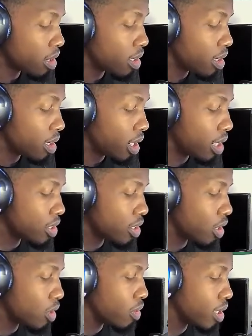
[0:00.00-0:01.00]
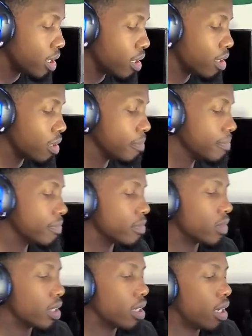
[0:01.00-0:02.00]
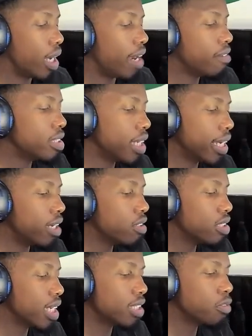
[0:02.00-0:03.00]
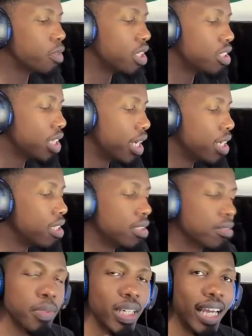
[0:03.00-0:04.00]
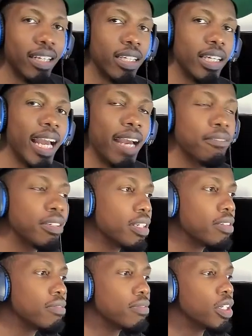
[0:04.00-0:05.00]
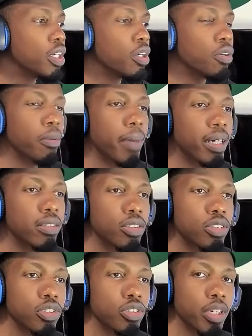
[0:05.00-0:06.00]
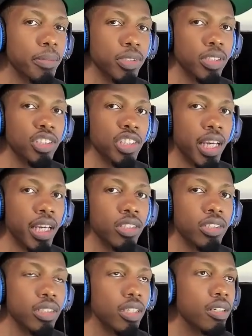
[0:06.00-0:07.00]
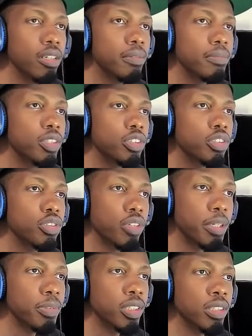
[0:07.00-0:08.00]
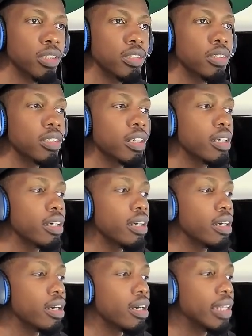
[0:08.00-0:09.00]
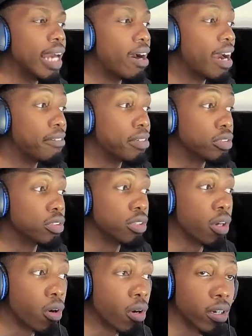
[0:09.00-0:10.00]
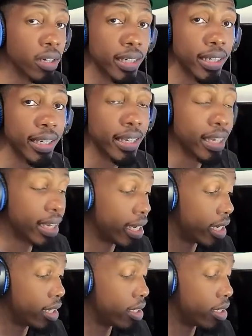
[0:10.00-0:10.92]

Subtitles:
And so everything else hasn't really changed, but I did have another video about the subscription change. The subscriptions now have a star, and